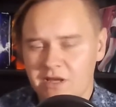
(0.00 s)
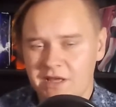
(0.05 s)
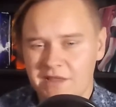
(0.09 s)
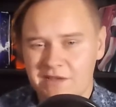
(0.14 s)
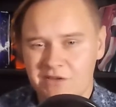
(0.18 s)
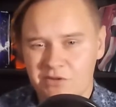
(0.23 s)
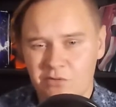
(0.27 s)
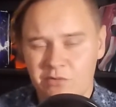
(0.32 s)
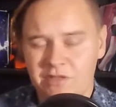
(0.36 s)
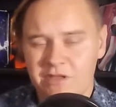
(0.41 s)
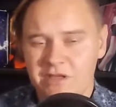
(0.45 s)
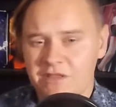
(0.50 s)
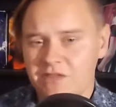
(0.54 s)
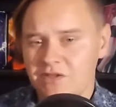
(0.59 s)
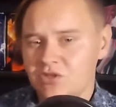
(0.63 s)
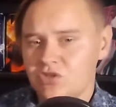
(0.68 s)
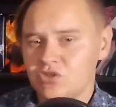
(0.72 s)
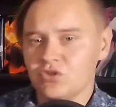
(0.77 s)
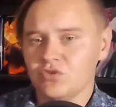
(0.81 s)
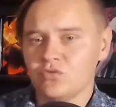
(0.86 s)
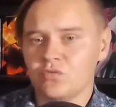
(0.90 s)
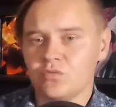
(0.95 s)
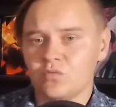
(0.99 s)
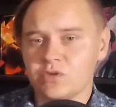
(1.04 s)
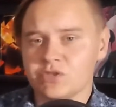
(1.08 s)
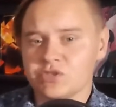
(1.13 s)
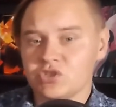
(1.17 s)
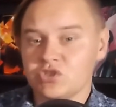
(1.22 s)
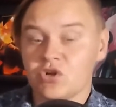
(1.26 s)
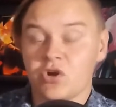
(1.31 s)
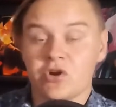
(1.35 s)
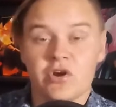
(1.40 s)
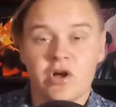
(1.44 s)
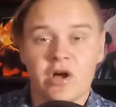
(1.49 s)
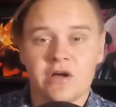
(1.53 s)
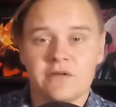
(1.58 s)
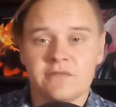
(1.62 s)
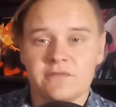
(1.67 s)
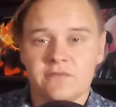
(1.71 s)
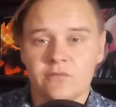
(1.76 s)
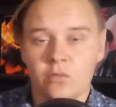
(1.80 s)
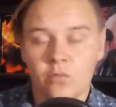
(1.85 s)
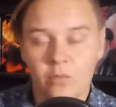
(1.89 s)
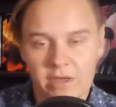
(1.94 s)
I do think that June will start
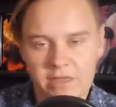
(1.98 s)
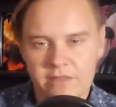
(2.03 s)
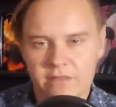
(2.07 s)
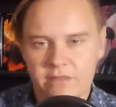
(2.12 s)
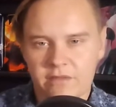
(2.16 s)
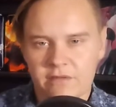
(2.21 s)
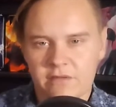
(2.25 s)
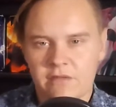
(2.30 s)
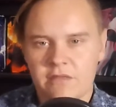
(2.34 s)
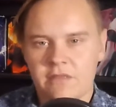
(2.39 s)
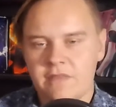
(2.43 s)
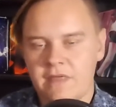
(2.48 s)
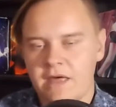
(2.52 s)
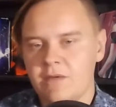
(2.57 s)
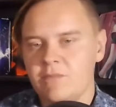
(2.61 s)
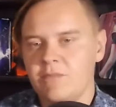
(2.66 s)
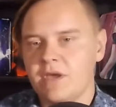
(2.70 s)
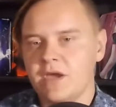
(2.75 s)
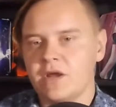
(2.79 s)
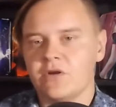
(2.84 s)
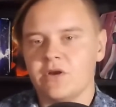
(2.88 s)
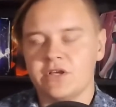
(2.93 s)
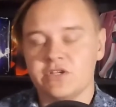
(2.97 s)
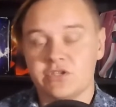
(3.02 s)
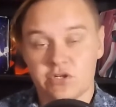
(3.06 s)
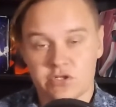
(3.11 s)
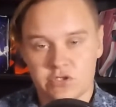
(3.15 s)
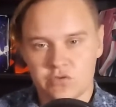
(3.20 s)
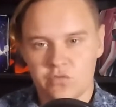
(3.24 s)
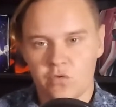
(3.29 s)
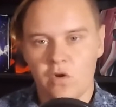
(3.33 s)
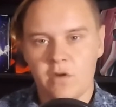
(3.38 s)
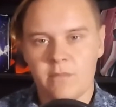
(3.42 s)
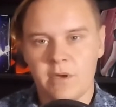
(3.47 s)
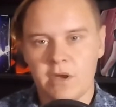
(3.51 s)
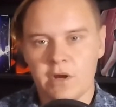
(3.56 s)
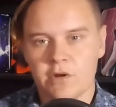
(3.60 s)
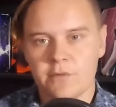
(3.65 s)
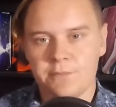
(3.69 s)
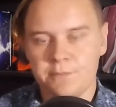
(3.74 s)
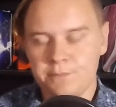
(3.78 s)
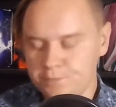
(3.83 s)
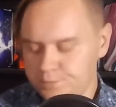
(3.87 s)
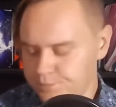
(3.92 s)
off with that banner as our story
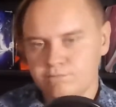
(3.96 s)
banner,